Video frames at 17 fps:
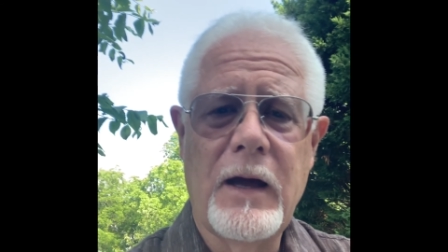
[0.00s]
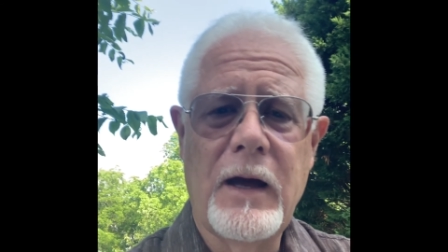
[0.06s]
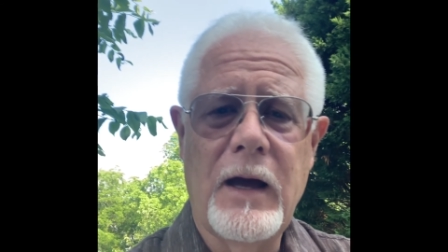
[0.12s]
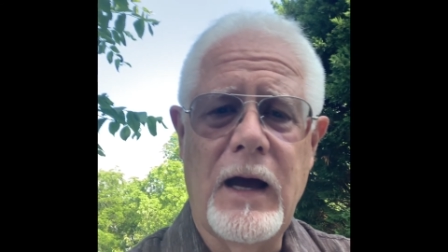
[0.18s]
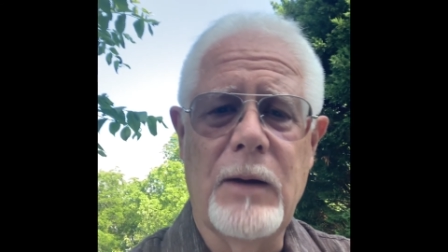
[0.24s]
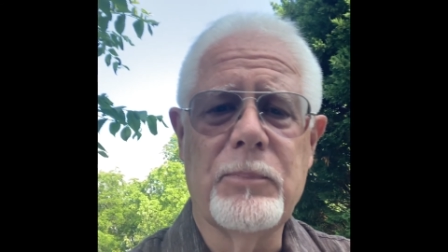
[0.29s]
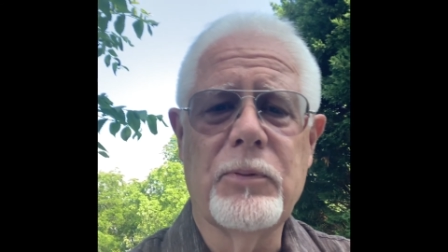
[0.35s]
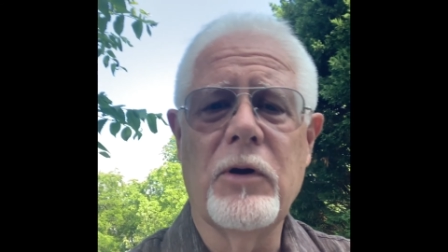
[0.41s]

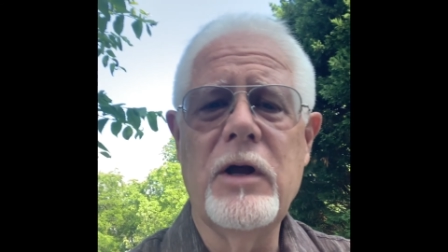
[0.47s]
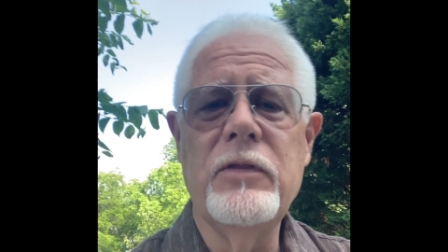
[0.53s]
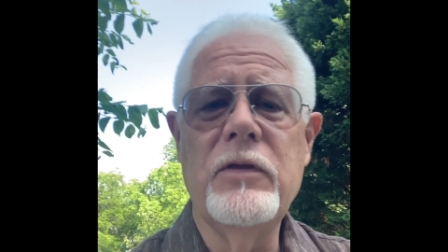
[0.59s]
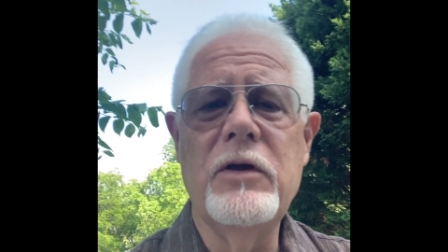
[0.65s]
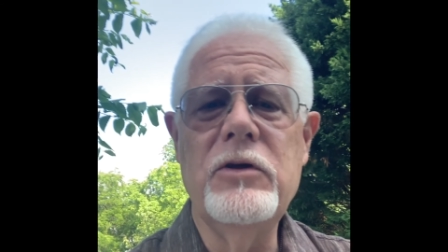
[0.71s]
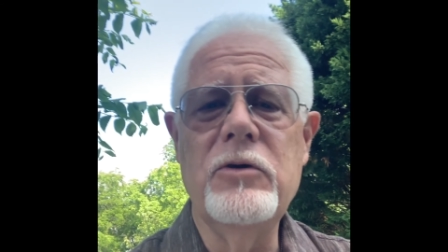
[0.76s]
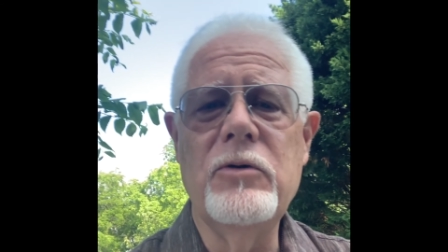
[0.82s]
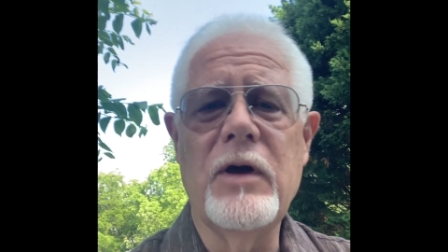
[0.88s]
I pray
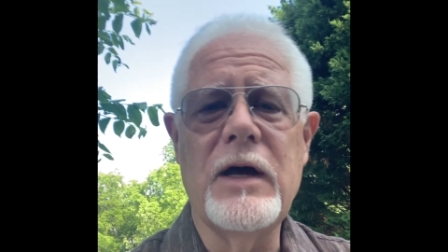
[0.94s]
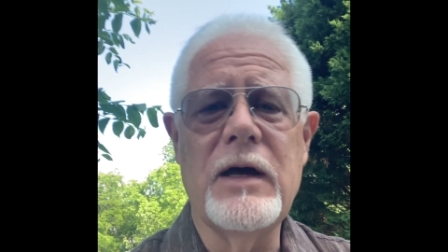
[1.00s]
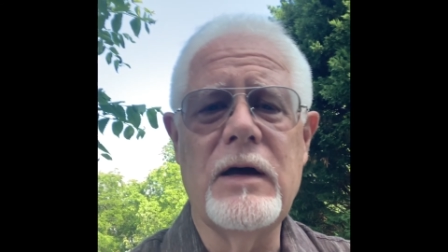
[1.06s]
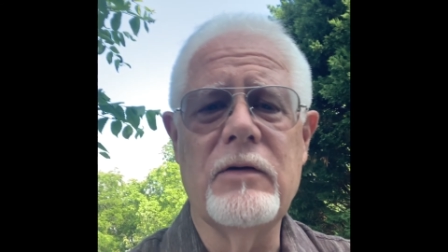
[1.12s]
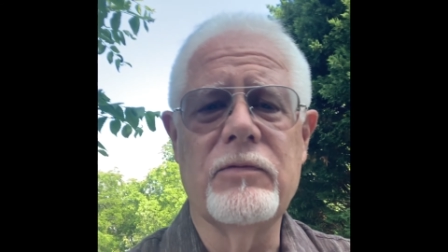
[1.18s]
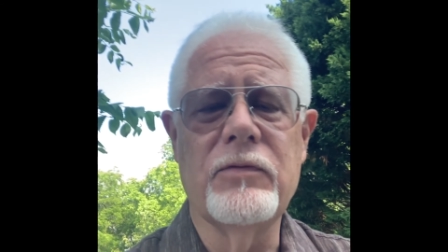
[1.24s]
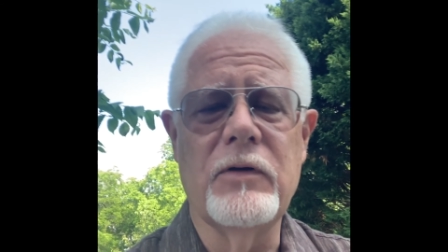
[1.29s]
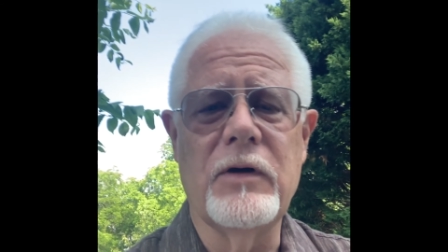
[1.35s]
that you
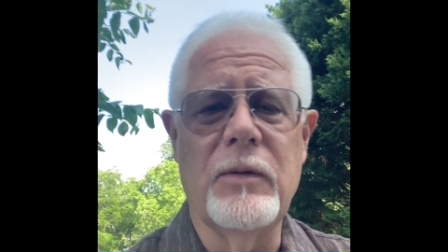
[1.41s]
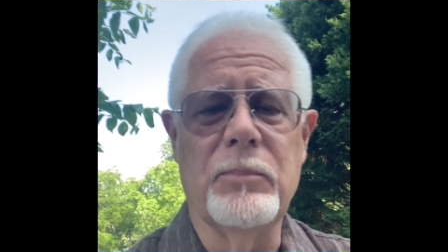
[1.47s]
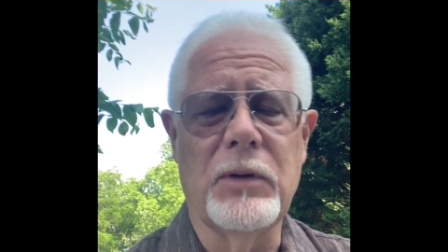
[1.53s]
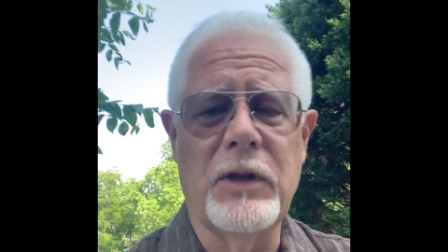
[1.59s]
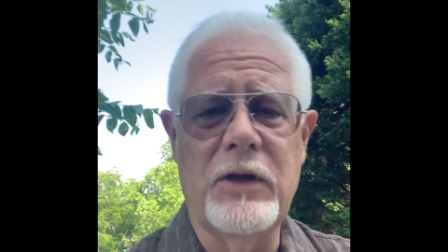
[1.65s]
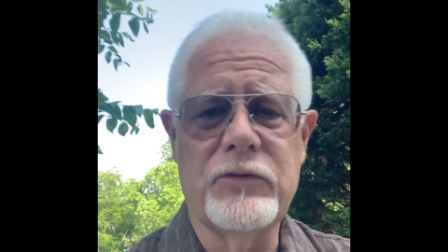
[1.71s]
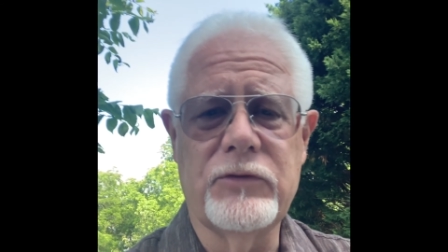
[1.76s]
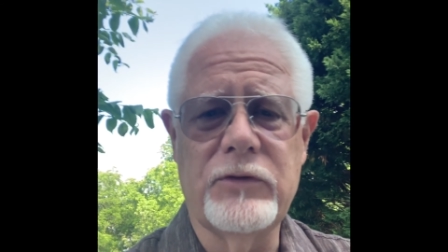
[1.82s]
have a
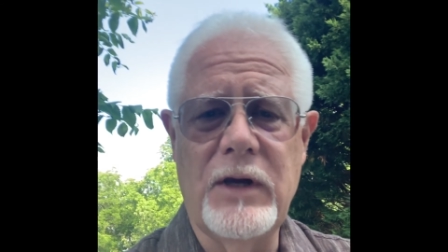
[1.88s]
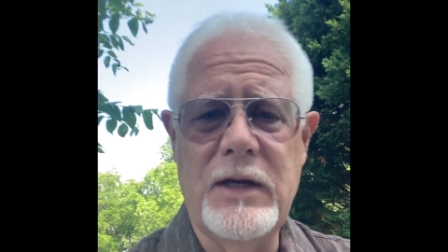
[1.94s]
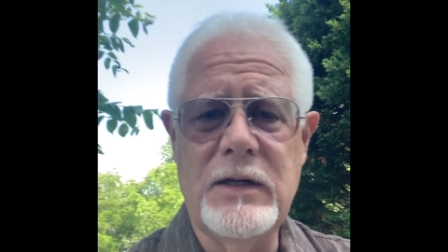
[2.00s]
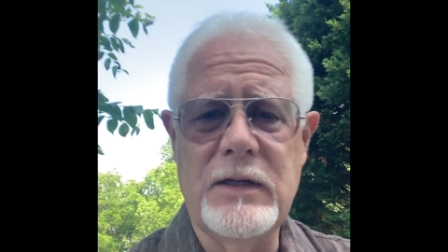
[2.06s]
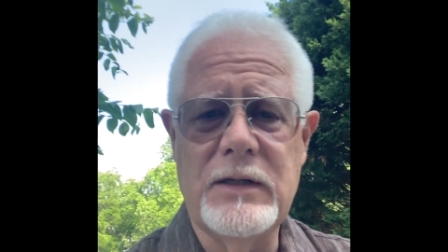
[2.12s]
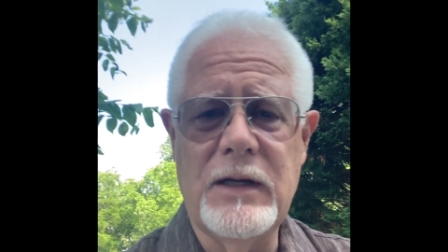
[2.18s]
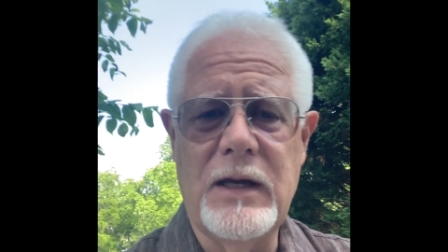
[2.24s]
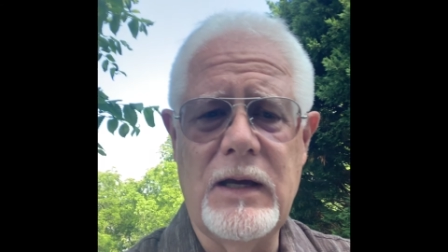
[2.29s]
blessed day
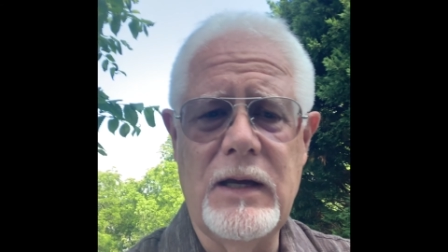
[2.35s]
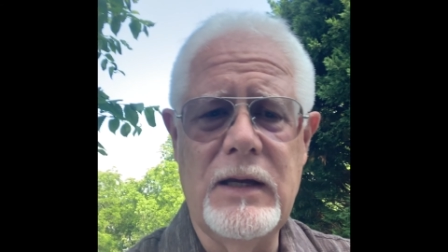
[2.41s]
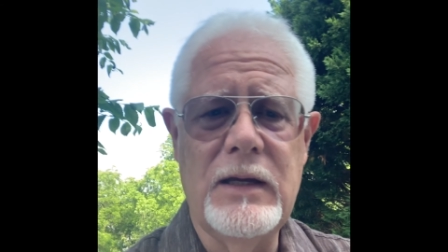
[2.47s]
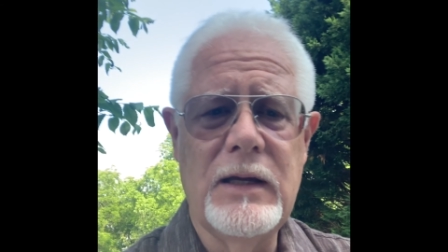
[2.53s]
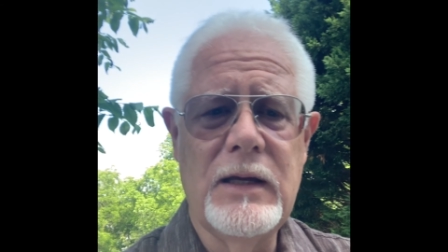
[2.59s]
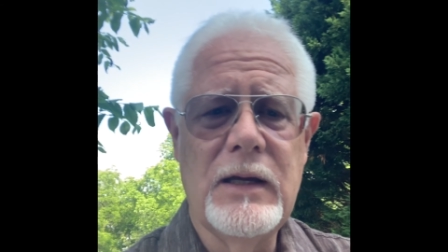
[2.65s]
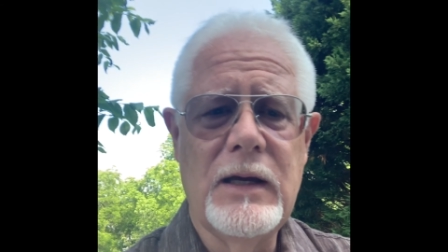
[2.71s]
today.